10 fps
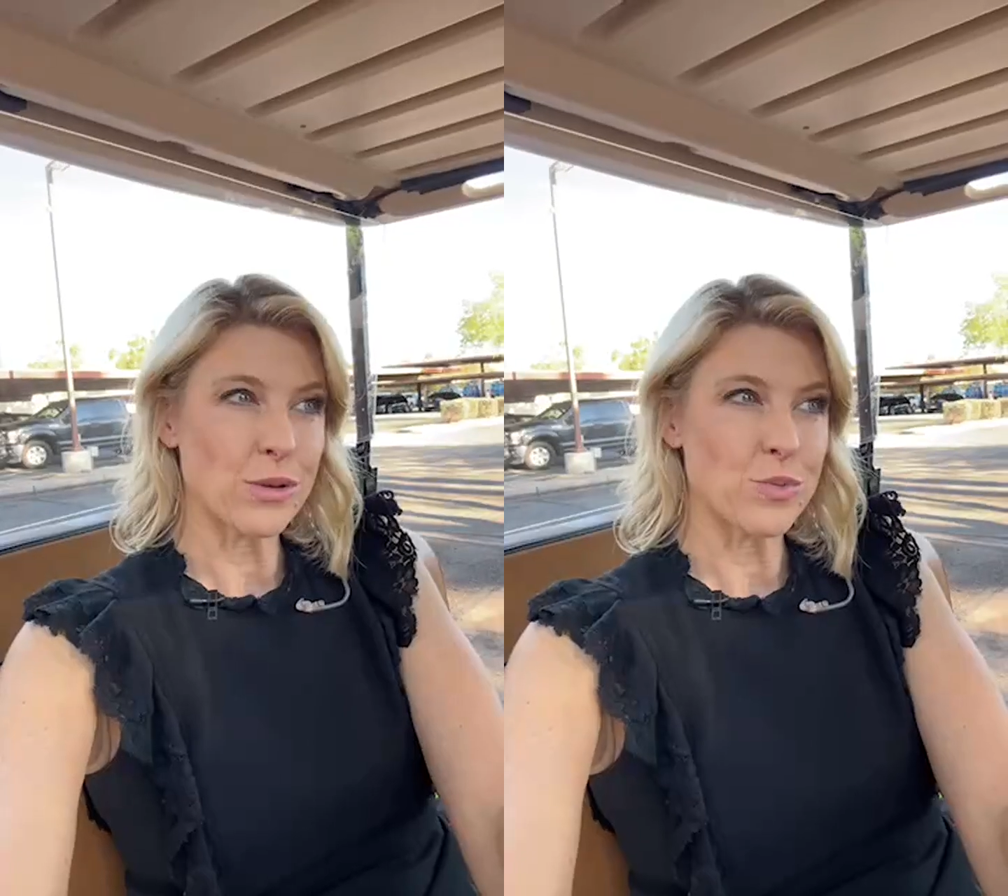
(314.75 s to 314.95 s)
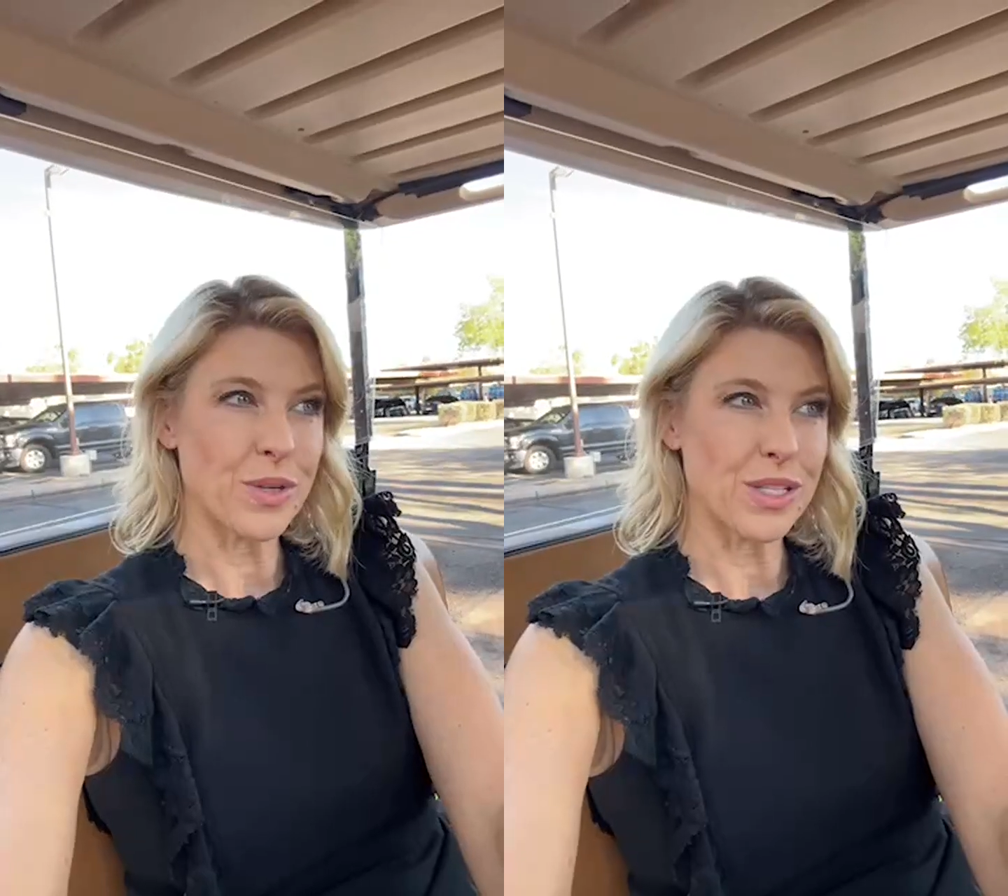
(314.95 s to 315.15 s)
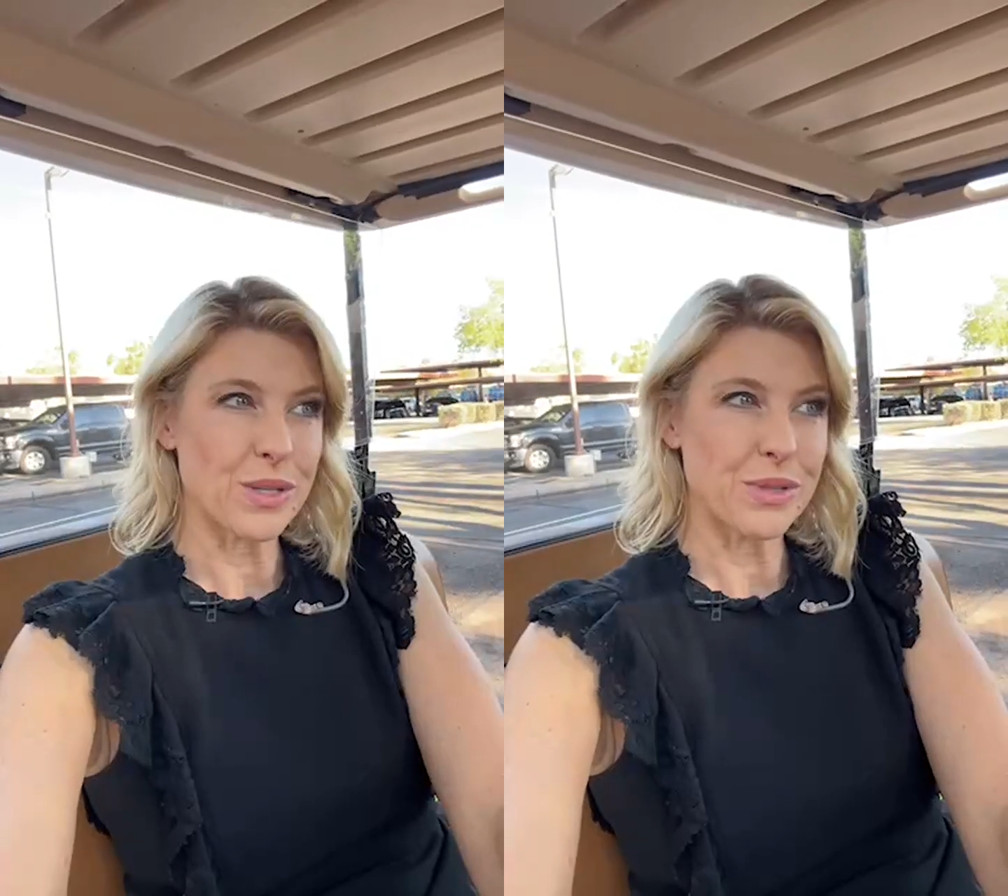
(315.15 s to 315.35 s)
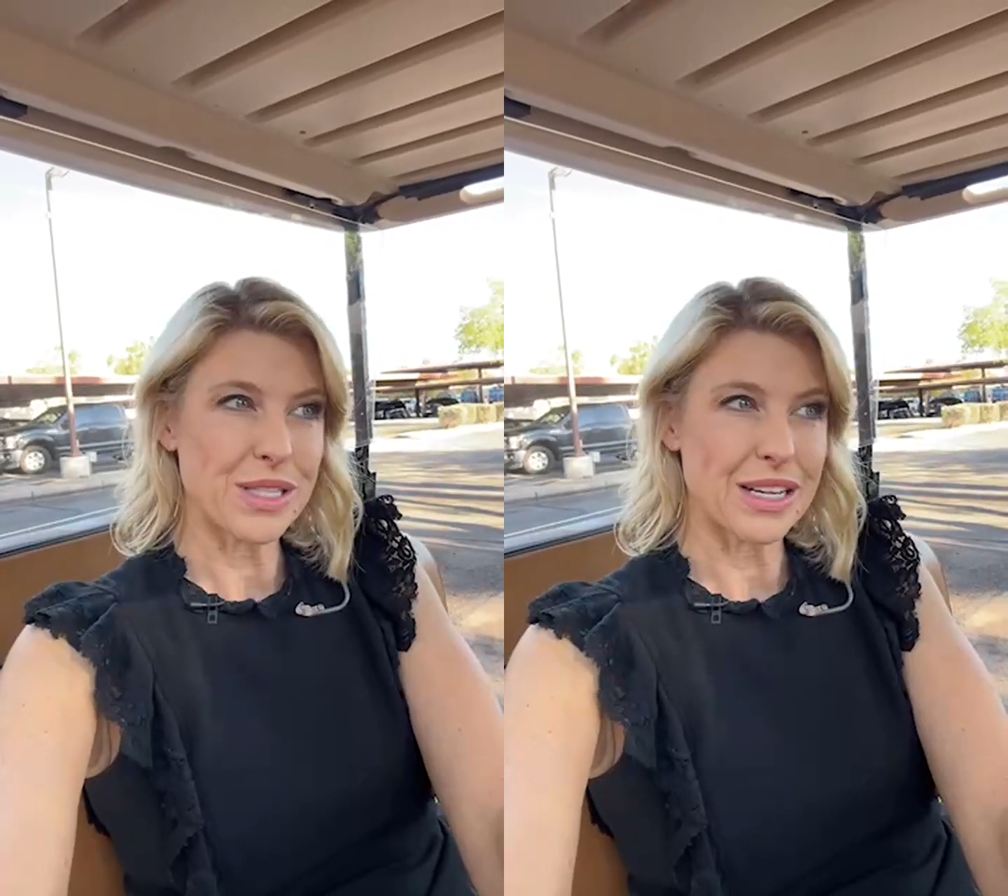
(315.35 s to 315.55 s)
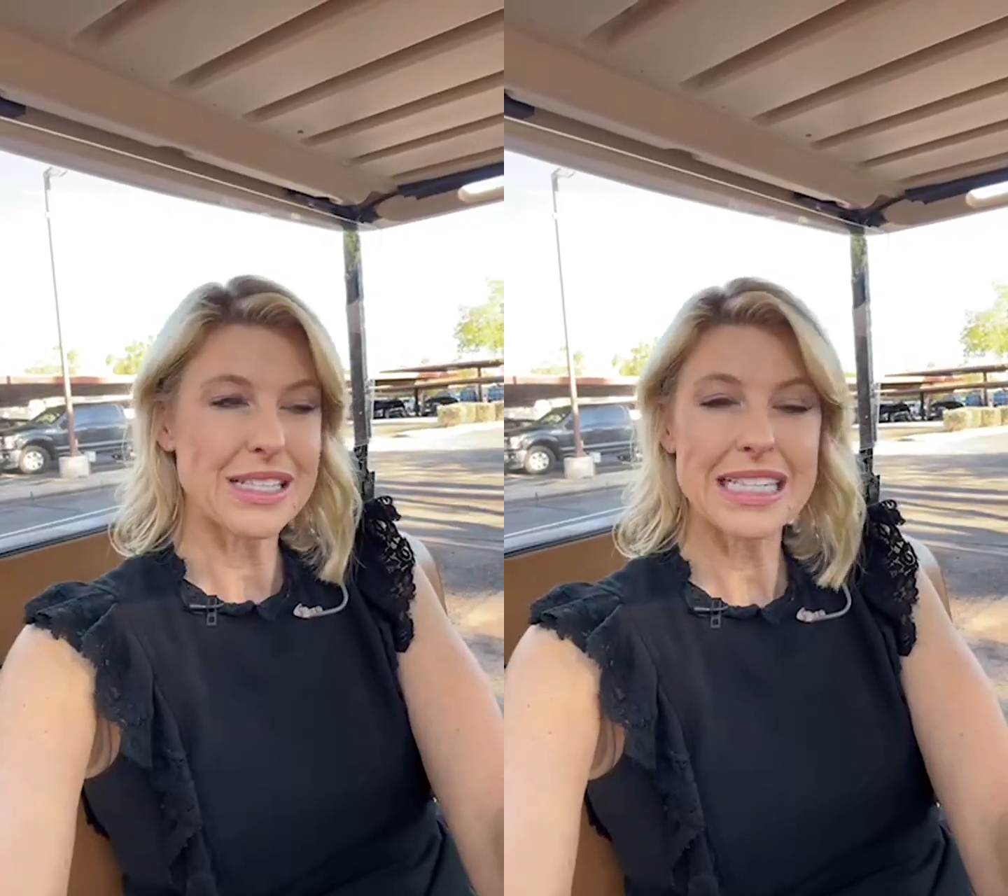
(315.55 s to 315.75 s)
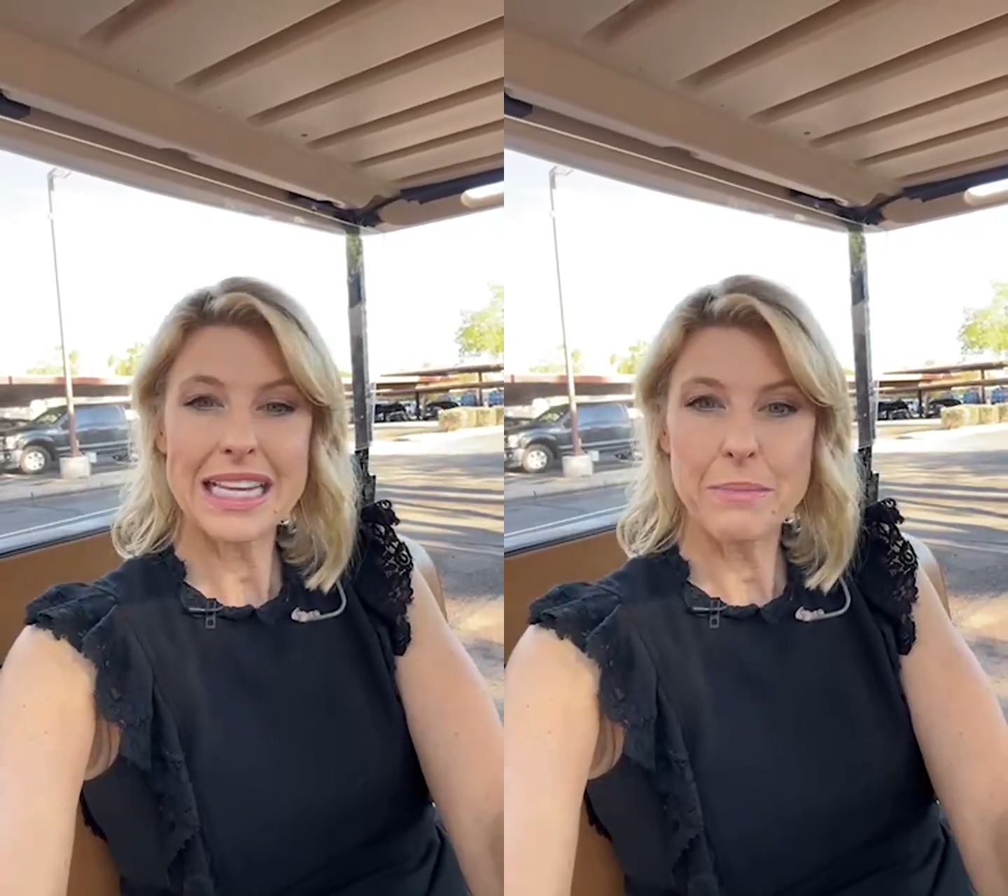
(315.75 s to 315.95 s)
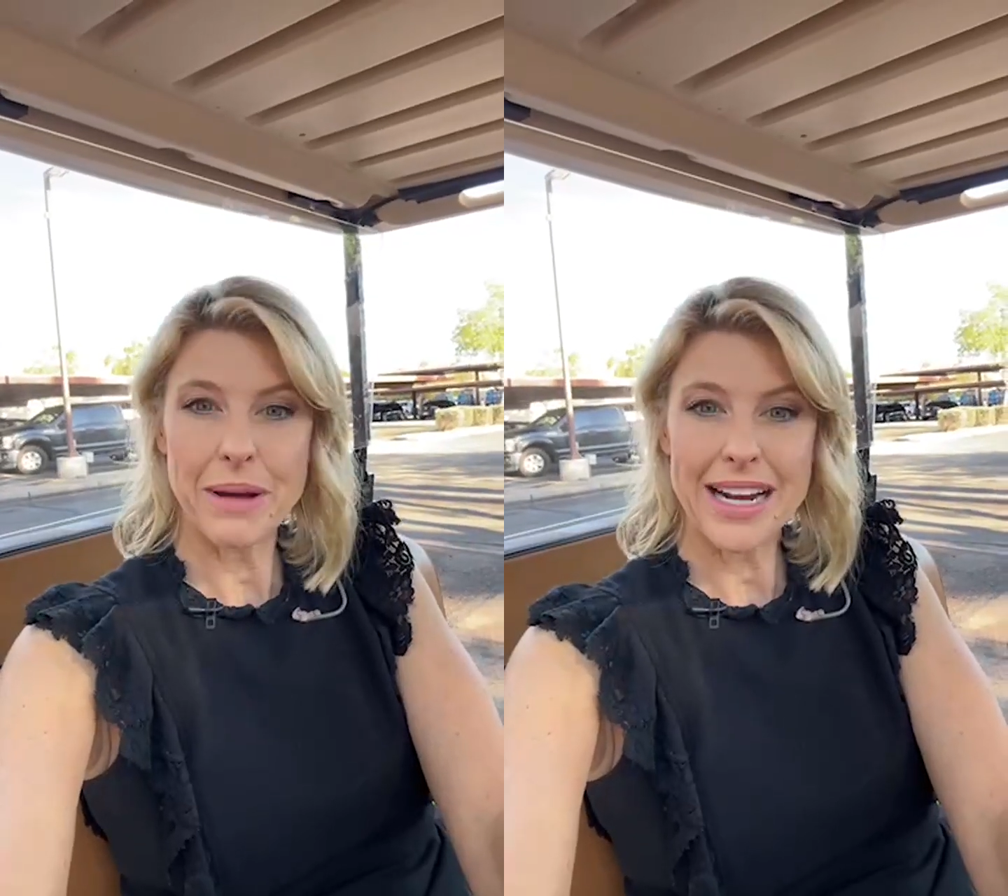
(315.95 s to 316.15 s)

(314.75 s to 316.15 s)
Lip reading: house because I was asleep,